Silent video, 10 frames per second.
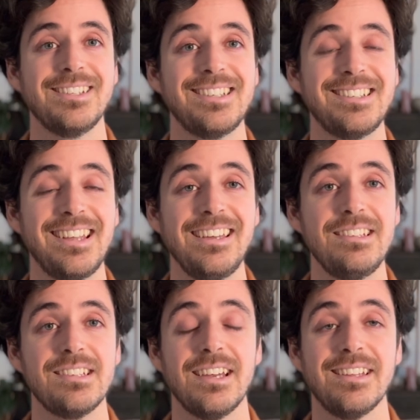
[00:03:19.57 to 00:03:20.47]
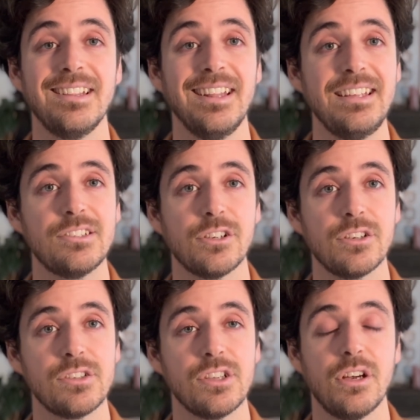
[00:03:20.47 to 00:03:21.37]
States and
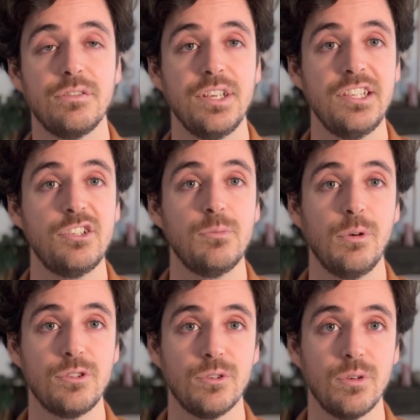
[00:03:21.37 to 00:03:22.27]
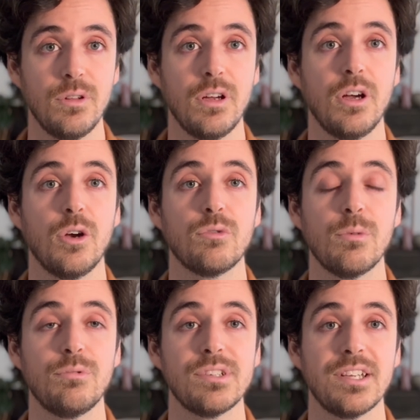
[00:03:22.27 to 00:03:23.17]
letters of each module
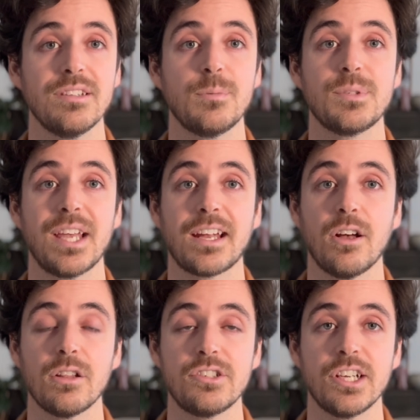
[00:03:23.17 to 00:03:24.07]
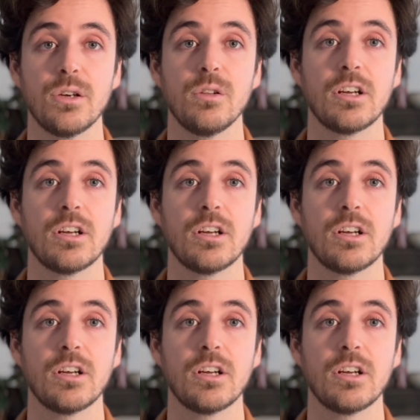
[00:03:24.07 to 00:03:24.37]
represent psychological